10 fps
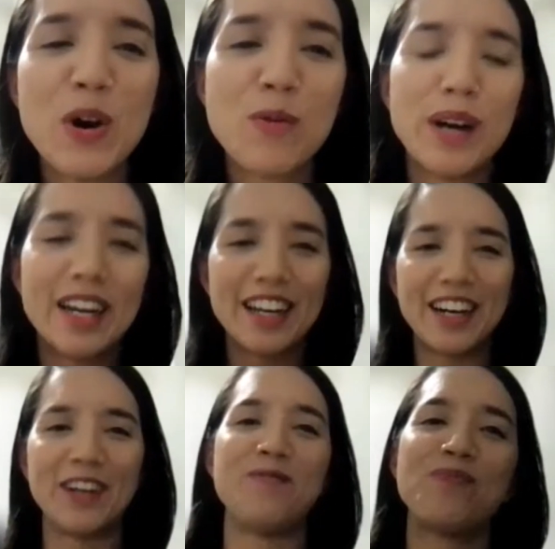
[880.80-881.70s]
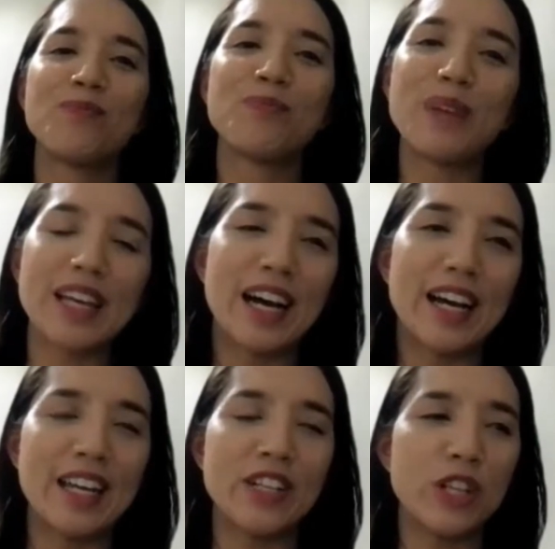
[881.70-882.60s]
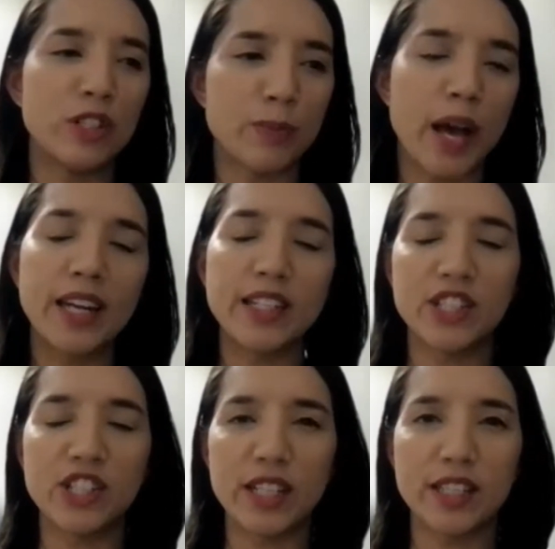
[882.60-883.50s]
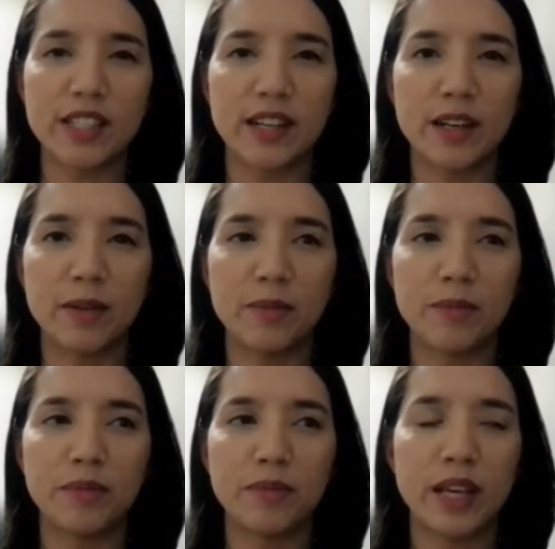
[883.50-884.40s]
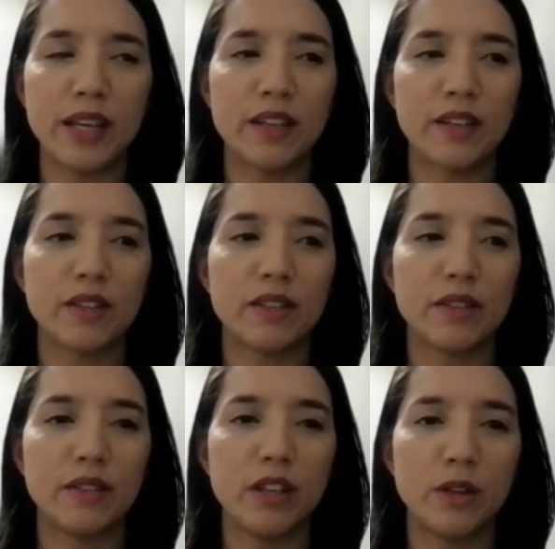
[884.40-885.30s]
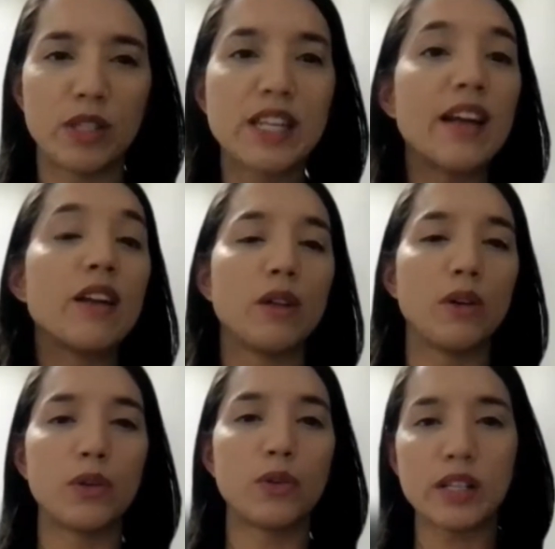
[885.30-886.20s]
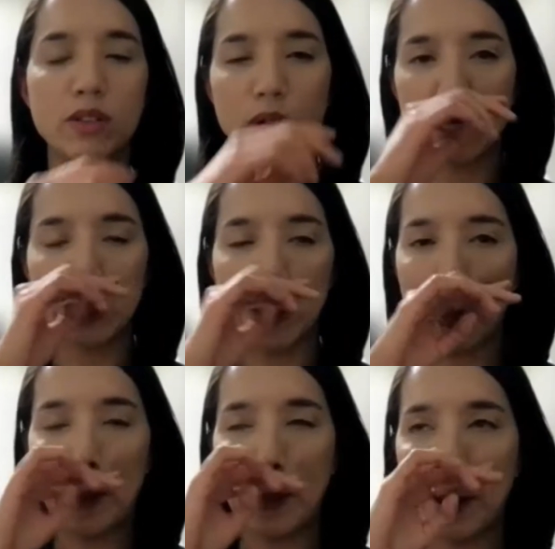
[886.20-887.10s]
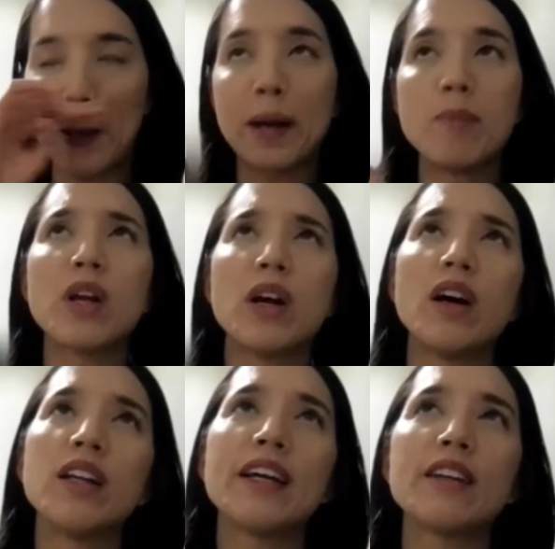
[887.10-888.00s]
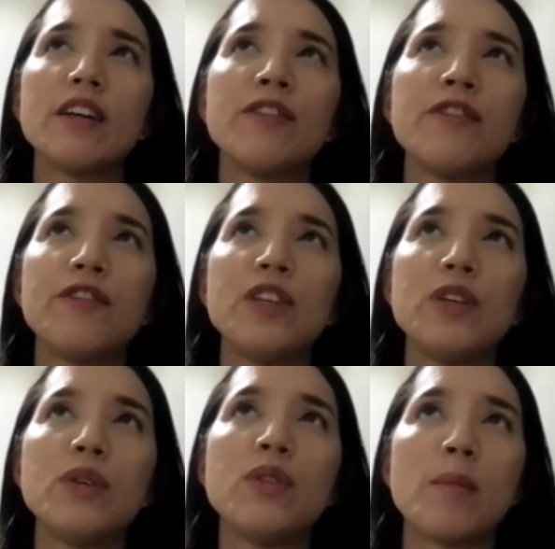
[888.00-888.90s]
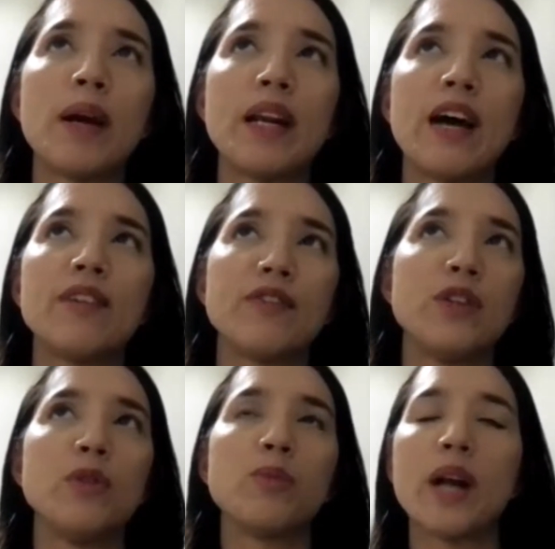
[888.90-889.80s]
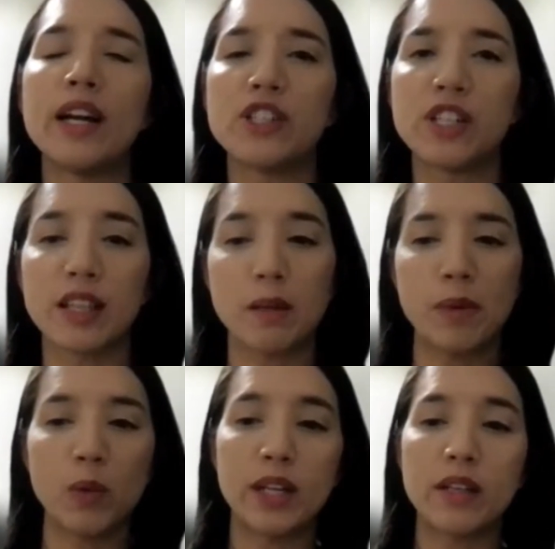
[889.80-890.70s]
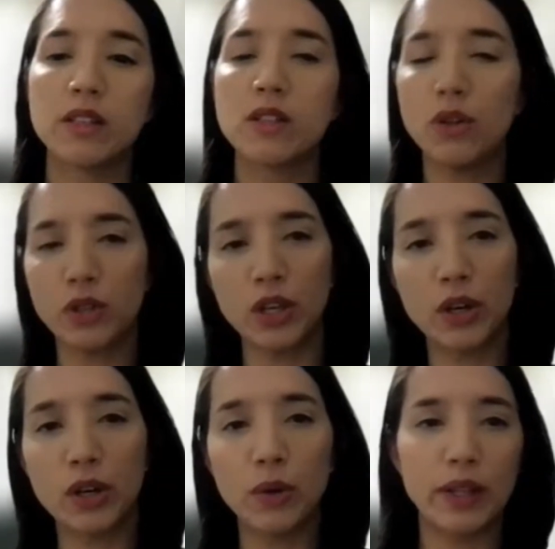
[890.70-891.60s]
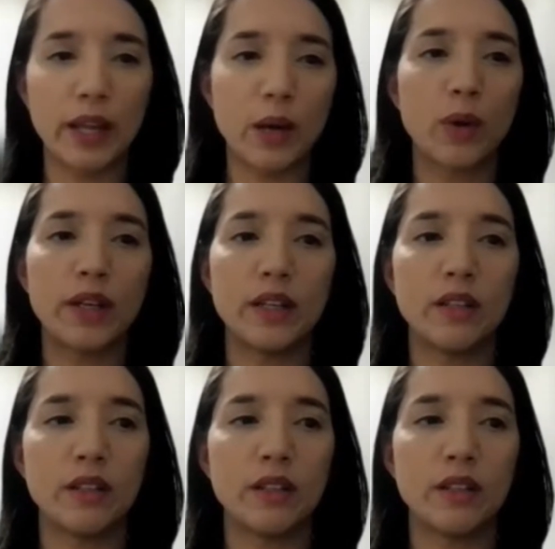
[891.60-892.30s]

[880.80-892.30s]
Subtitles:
But yeah, in Japan, it's just like, standalone restaurants. There are like a few that might have a few branches, like one in Tokyo and like one in